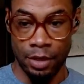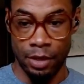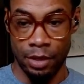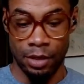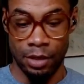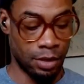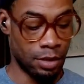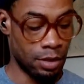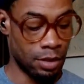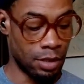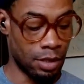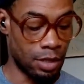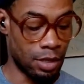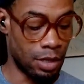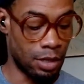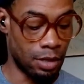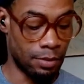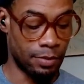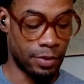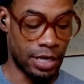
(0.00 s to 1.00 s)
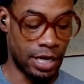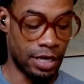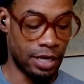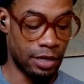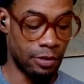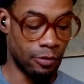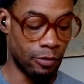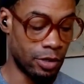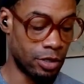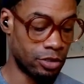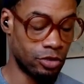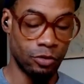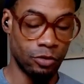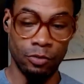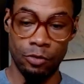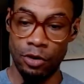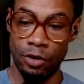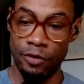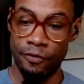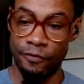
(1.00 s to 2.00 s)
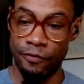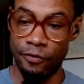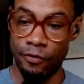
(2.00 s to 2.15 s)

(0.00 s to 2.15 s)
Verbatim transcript: um, can i get one or two more for